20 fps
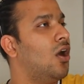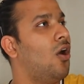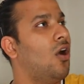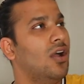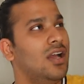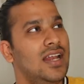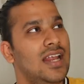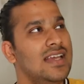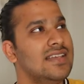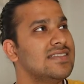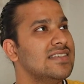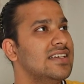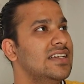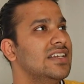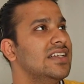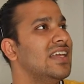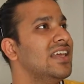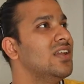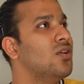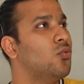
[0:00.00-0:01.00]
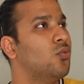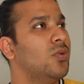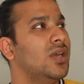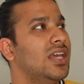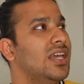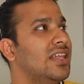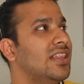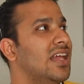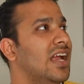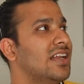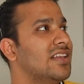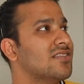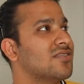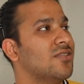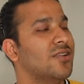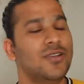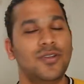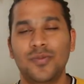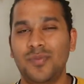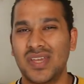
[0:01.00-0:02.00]
organize it in a way that is
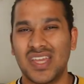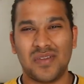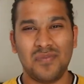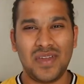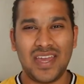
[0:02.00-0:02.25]
going to make